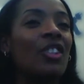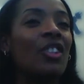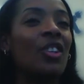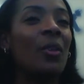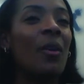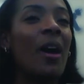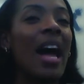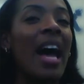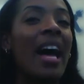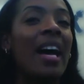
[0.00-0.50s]

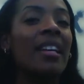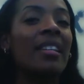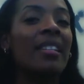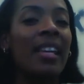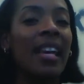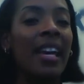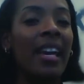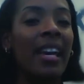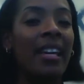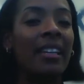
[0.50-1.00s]
as
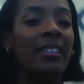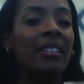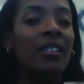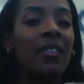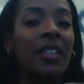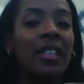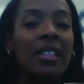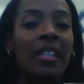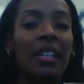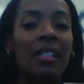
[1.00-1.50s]
a
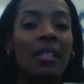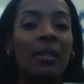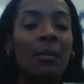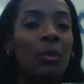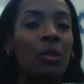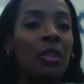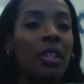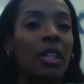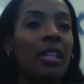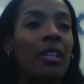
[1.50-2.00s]
living
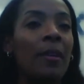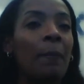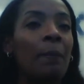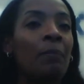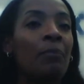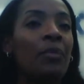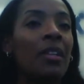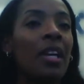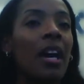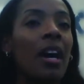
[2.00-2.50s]
testimony,
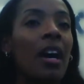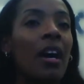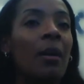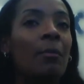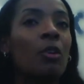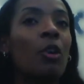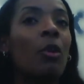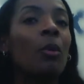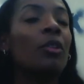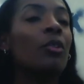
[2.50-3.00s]

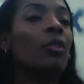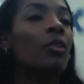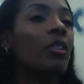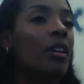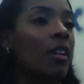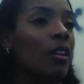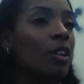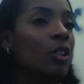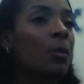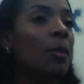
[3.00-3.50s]
going through the
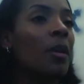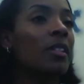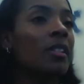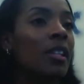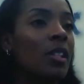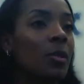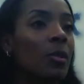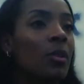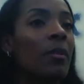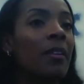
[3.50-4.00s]
college
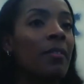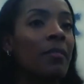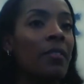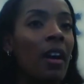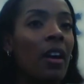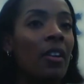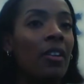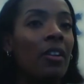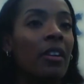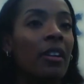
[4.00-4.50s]
process with my
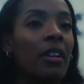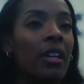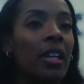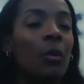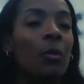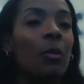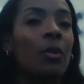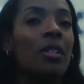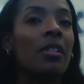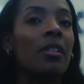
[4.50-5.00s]
father,
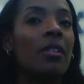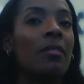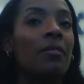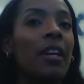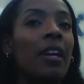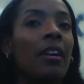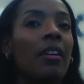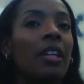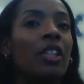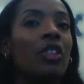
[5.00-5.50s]
it was a
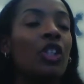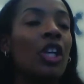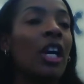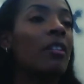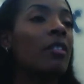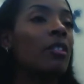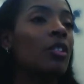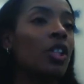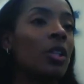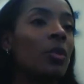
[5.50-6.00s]
very
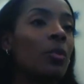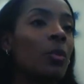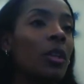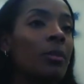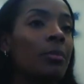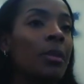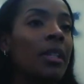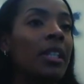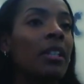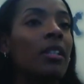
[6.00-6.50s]
challenging
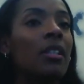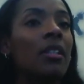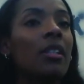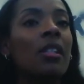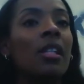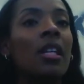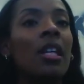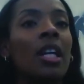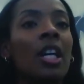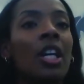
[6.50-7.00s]
one because,
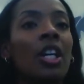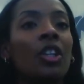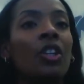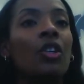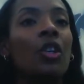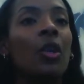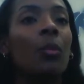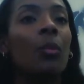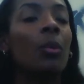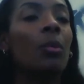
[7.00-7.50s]
we
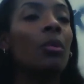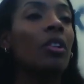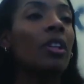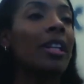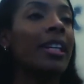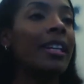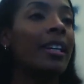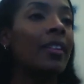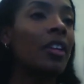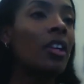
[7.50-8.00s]
were
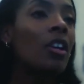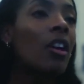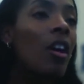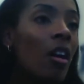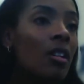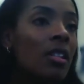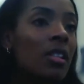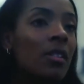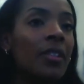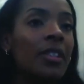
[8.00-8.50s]
looking at the
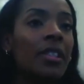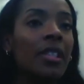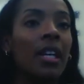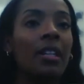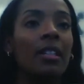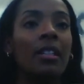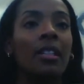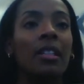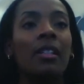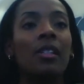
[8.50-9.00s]
cost of
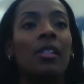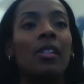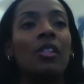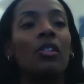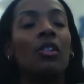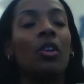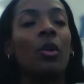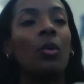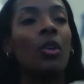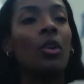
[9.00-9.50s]
attendance,
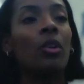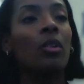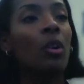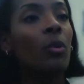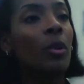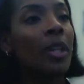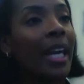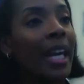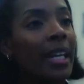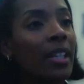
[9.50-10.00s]
the
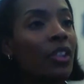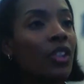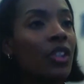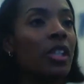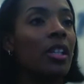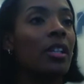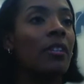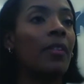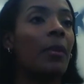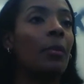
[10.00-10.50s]

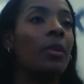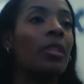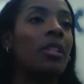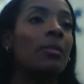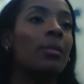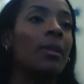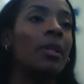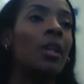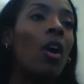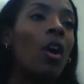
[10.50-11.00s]
location, if I wanted to
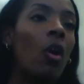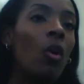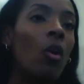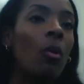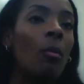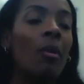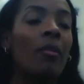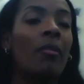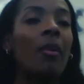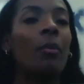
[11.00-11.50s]
be
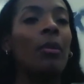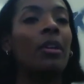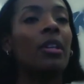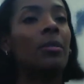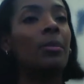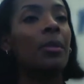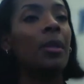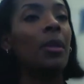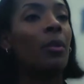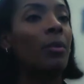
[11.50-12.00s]
home, if I wanted to
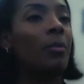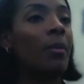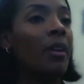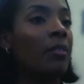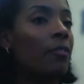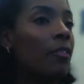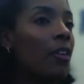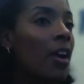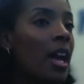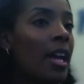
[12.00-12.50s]
be with my
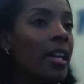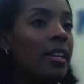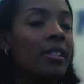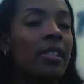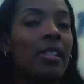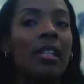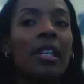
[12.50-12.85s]
friends.